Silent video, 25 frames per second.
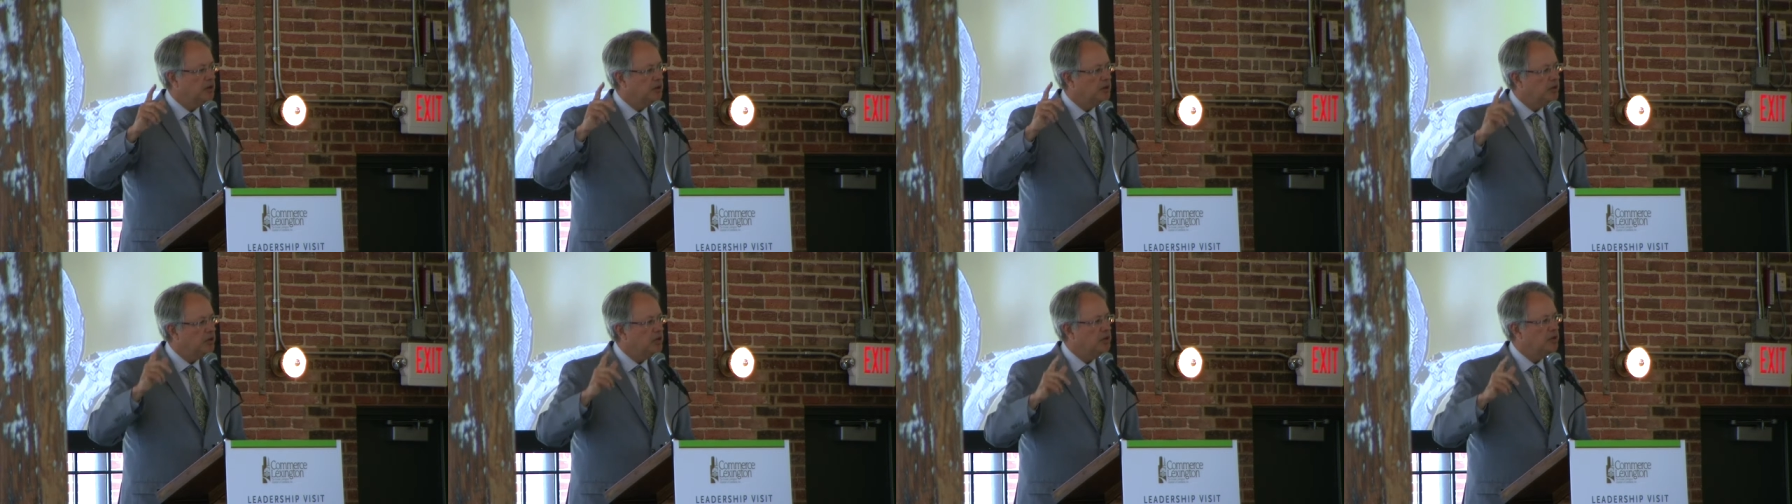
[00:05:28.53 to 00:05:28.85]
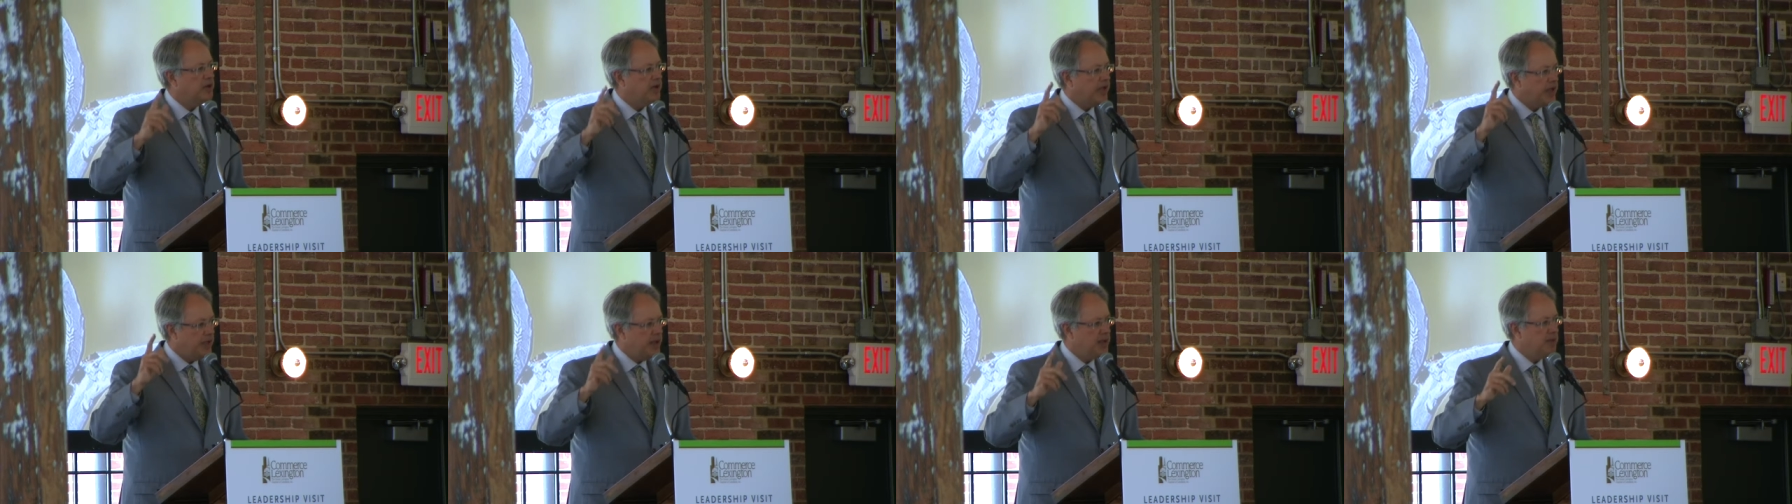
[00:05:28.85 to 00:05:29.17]
who
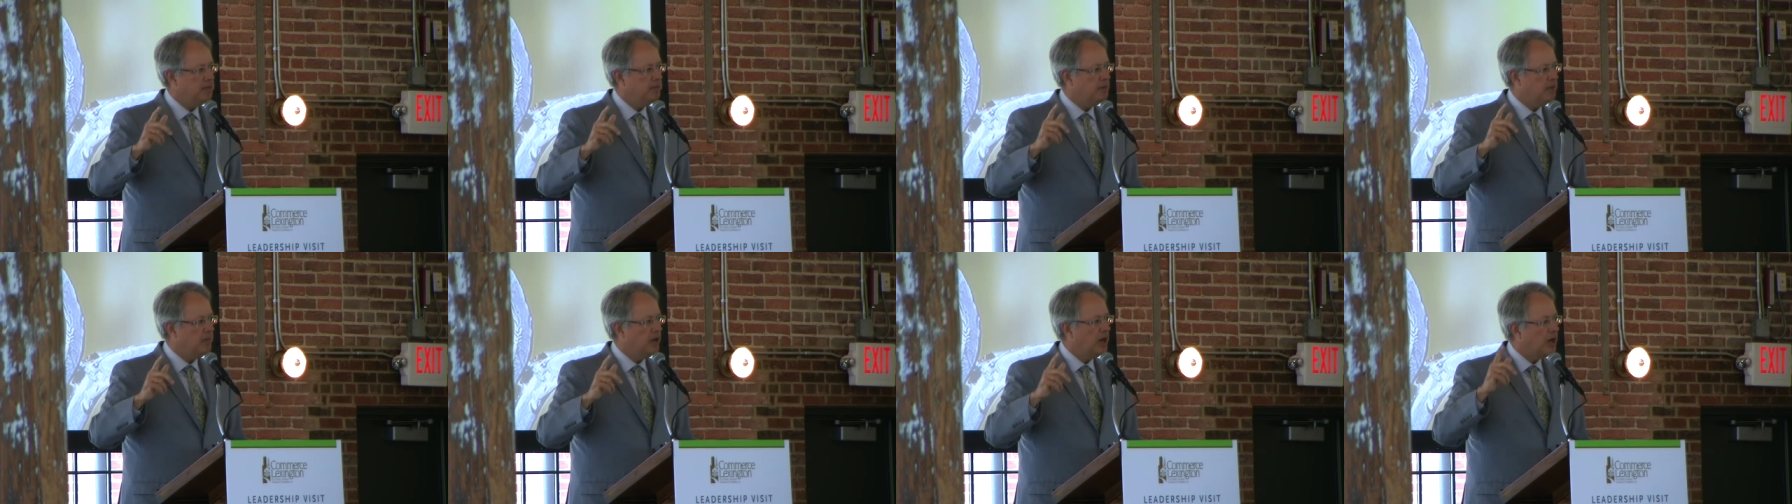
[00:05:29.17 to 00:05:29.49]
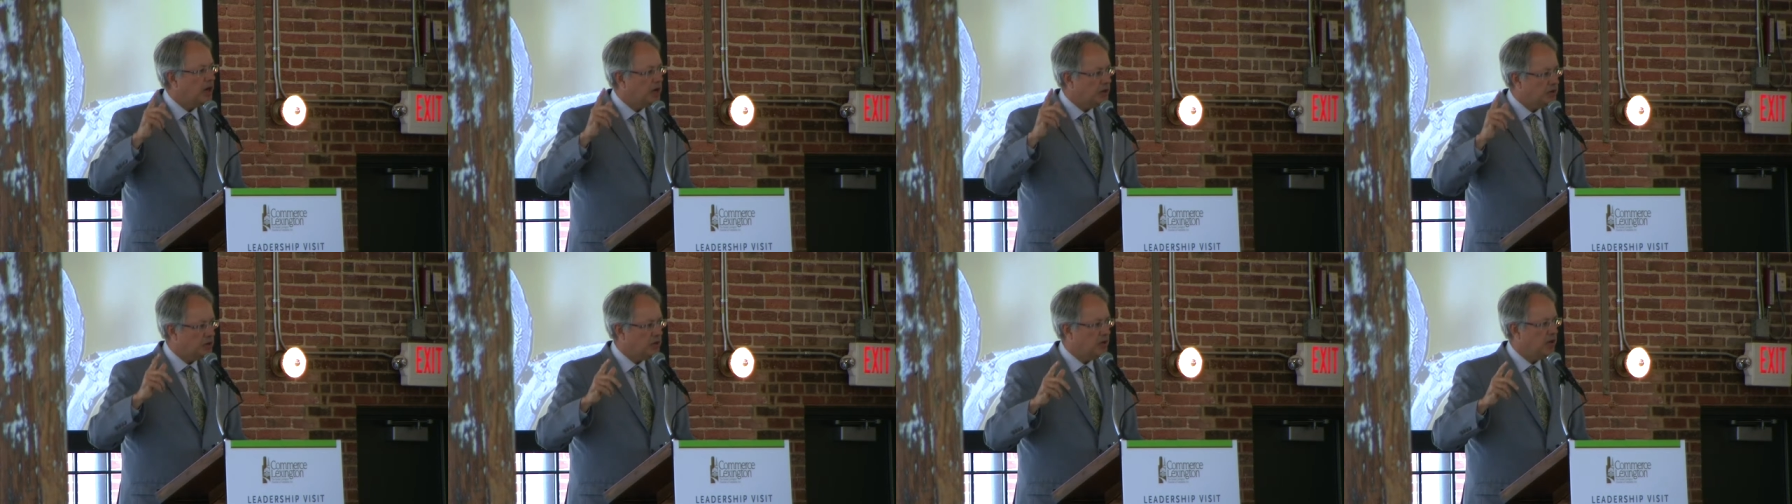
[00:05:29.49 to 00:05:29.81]
came
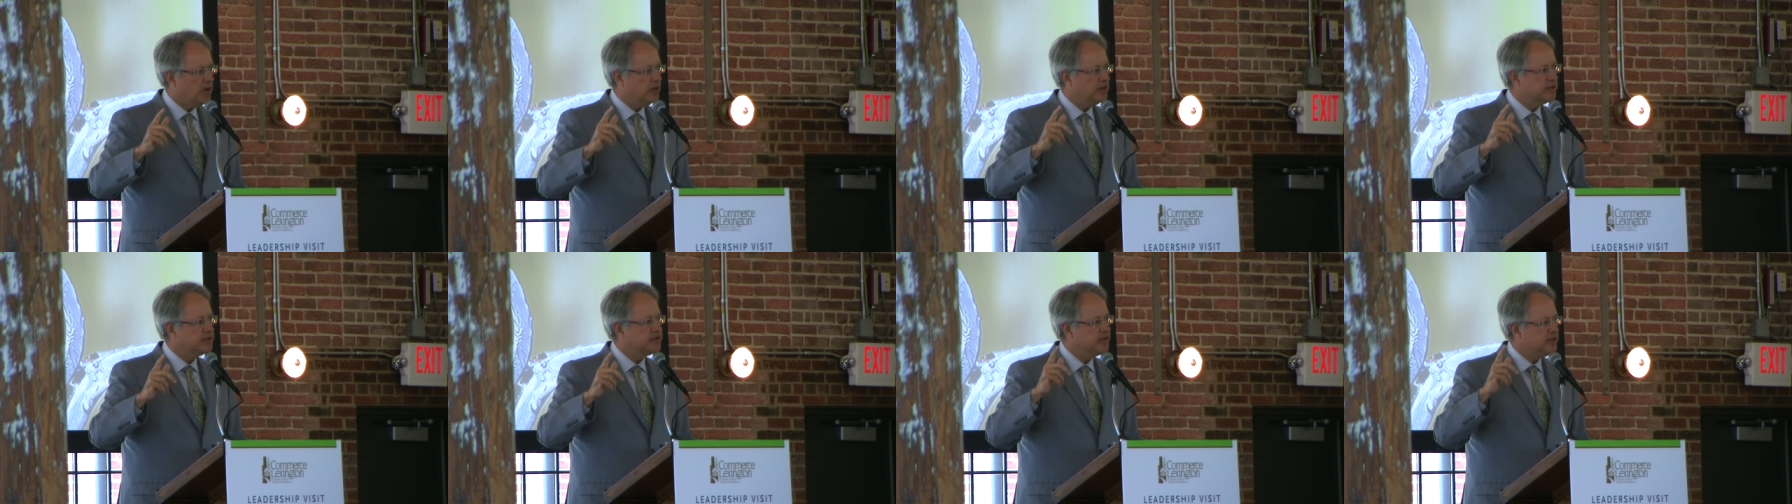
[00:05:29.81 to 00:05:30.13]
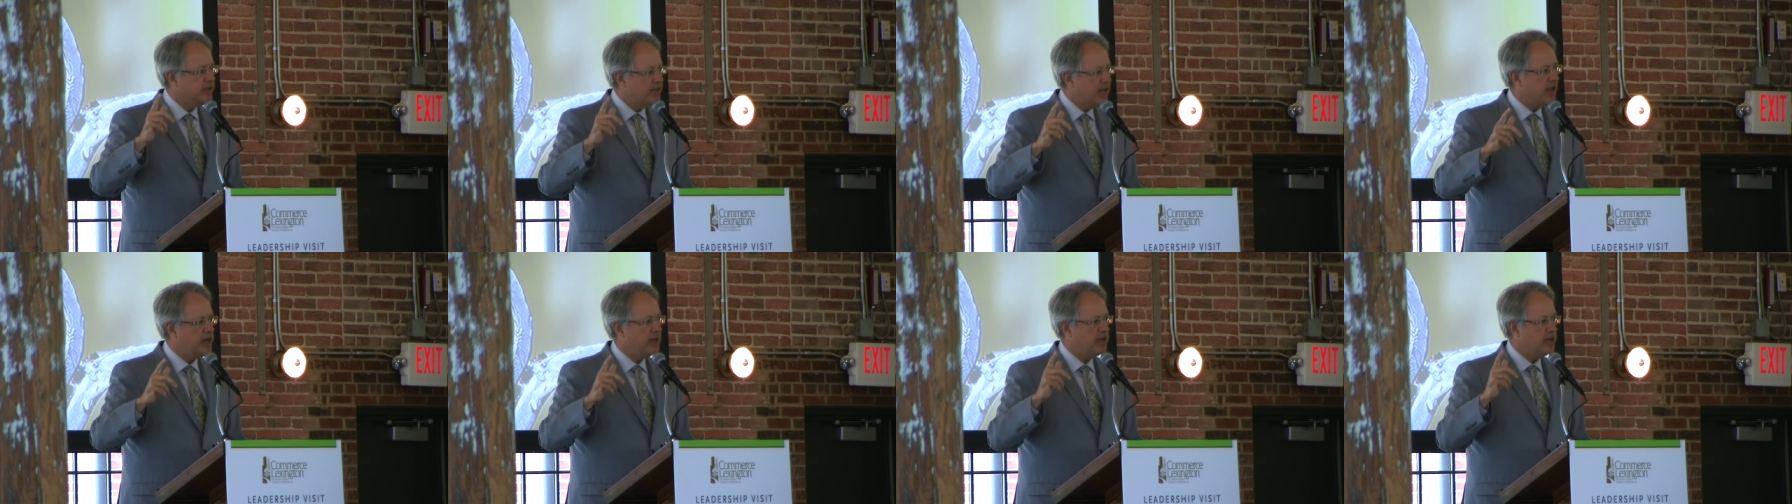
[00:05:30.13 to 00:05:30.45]
across
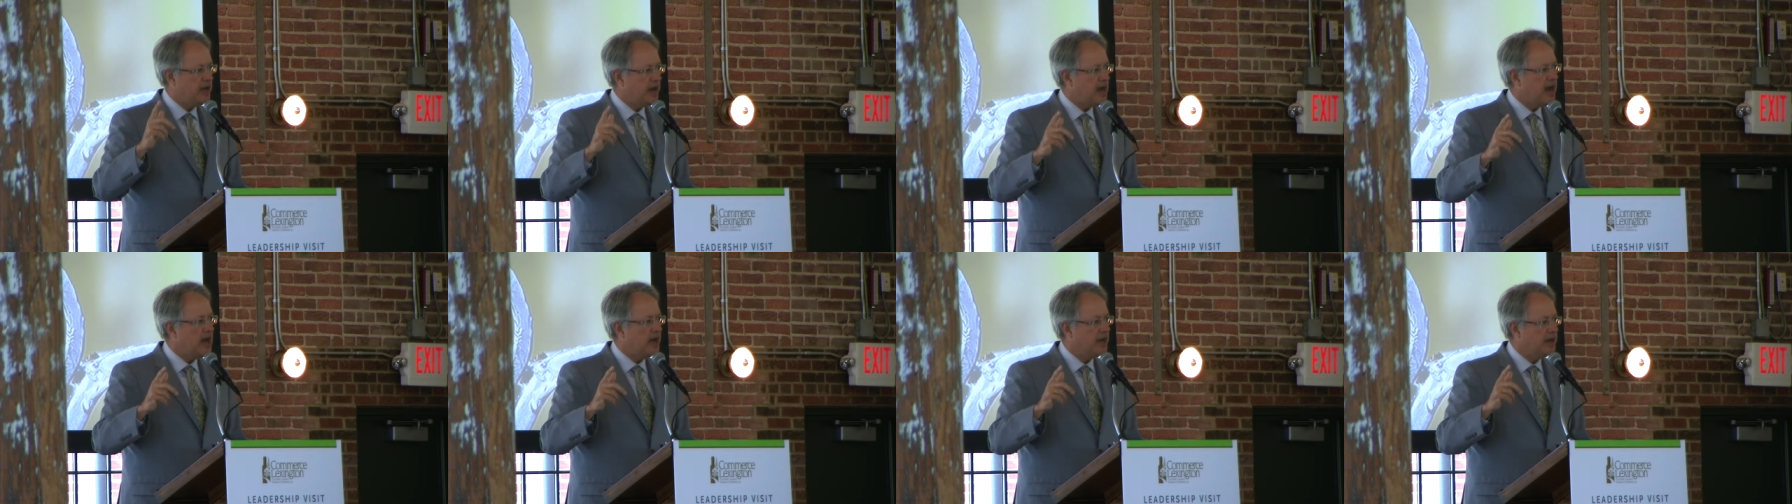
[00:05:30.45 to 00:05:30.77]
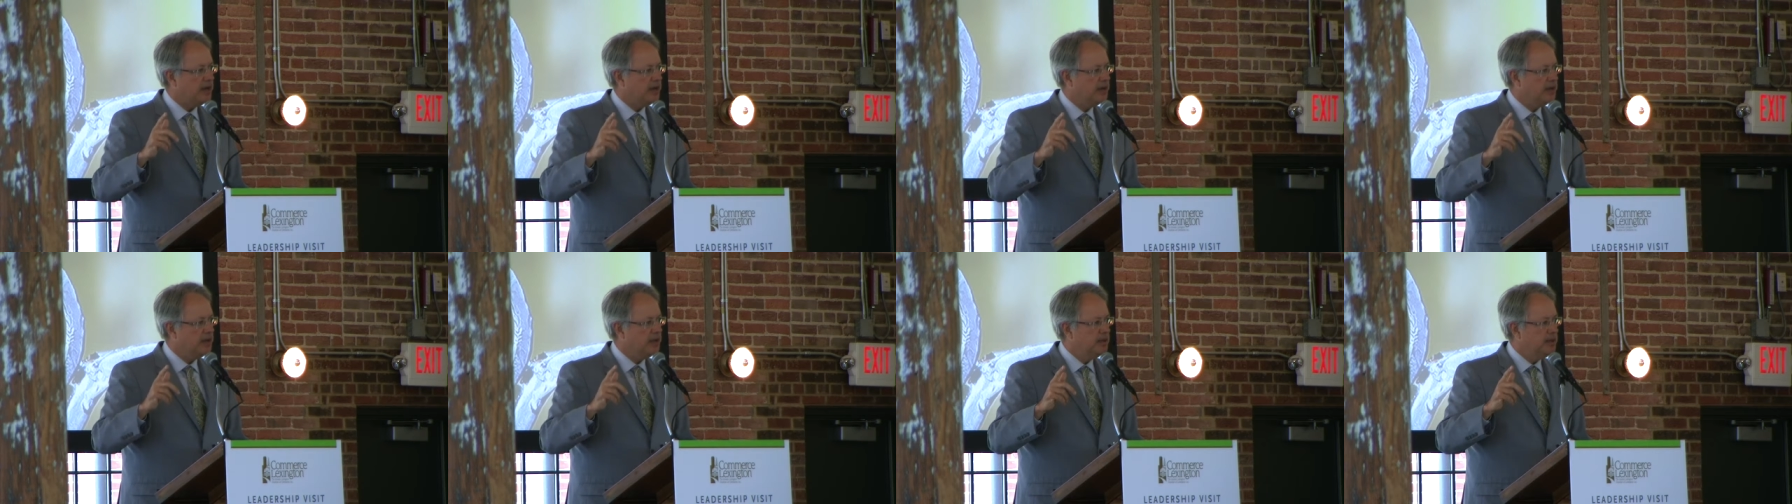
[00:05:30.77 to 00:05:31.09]
that
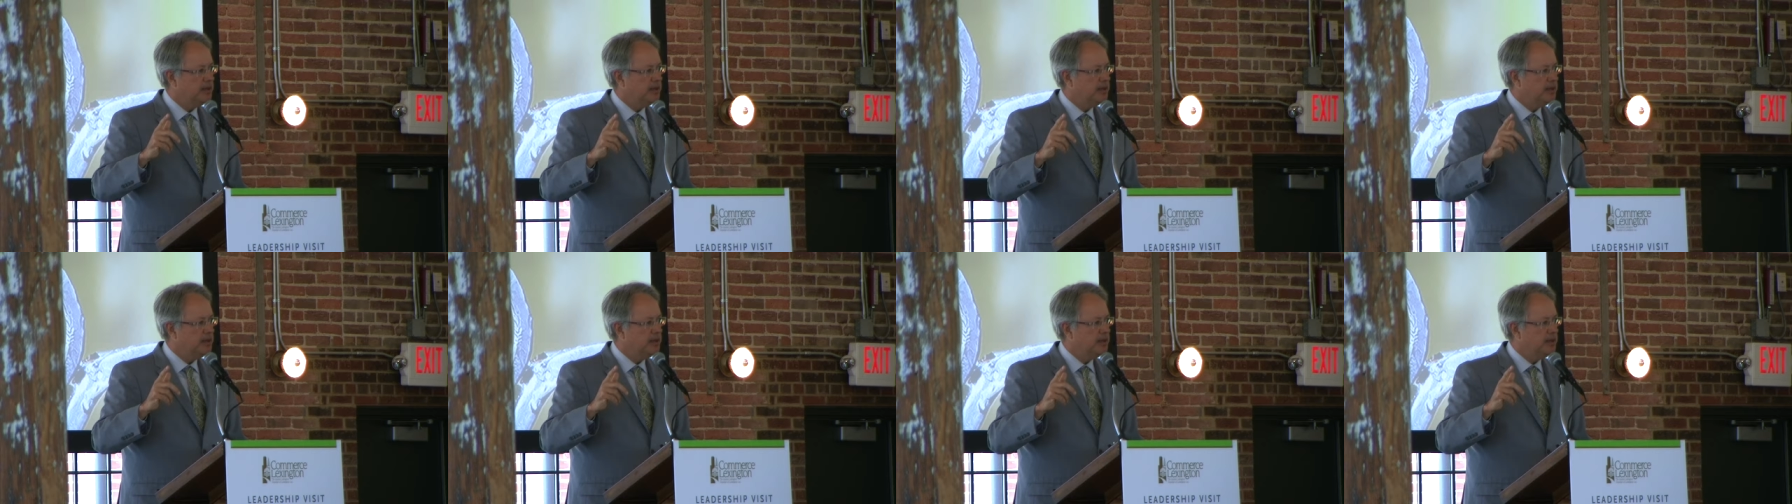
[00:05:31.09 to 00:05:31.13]
dock.